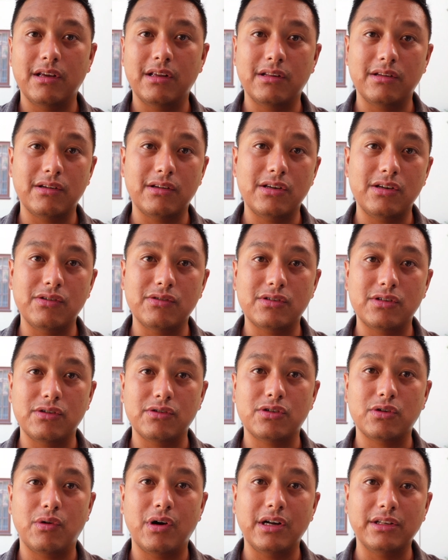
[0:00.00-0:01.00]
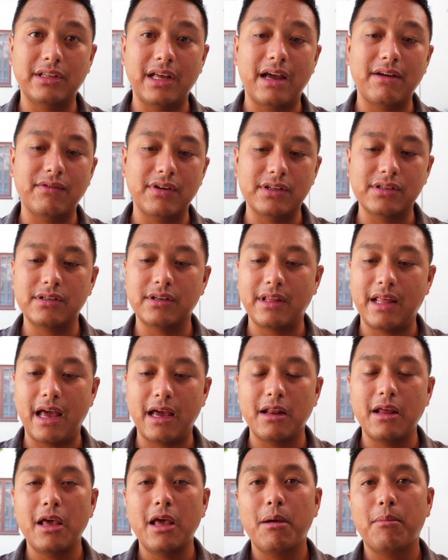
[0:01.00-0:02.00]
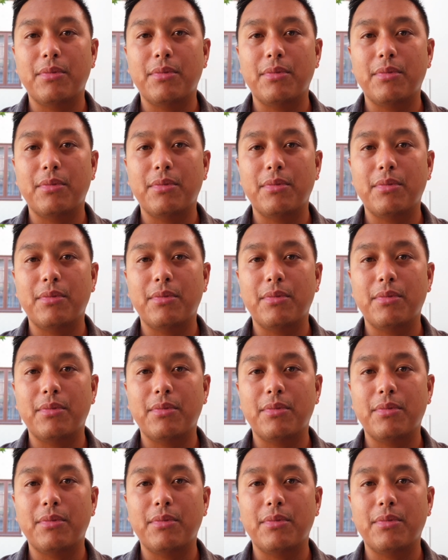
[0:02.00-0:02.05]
Q2, so I'll dive into that.